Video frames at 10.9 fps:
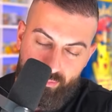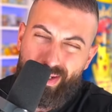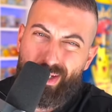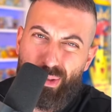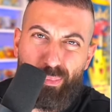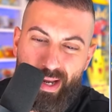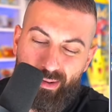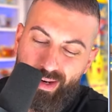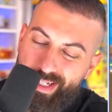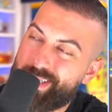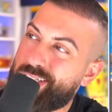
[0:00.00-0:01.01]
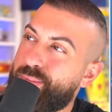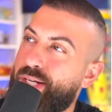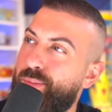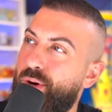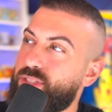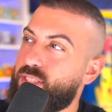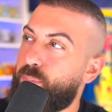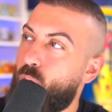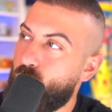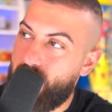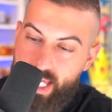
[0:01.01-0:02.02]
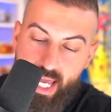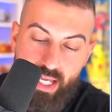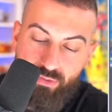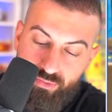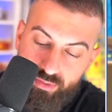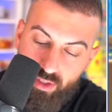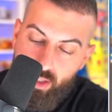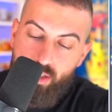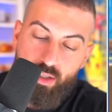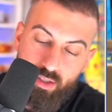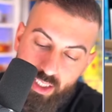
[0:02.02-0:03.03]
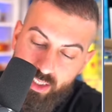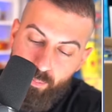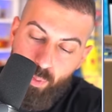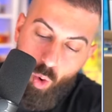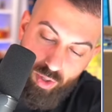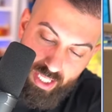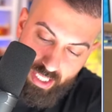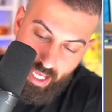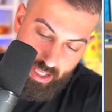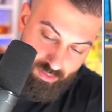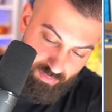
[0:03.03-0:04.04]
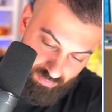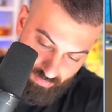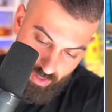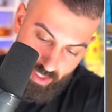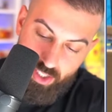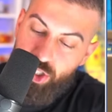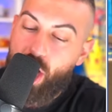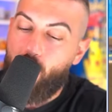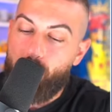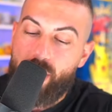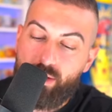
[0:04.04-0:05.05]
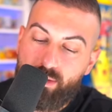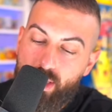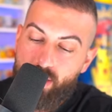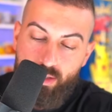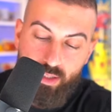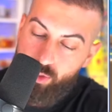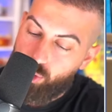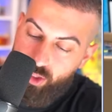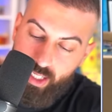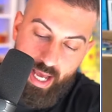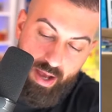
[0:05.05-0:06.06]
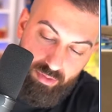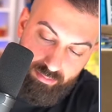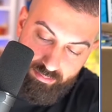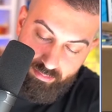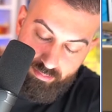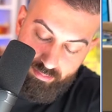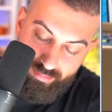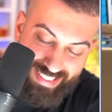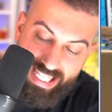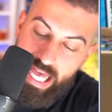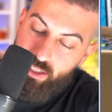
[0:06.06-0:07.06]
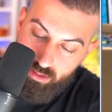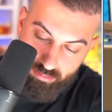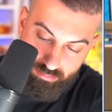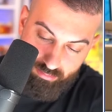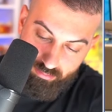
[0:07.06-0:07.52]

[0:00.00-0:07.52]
We could do better, right? I mean, come on, this is the Poke Cave. This is the Poke Cave. Shelmet. This one's going to have it. Salazzle.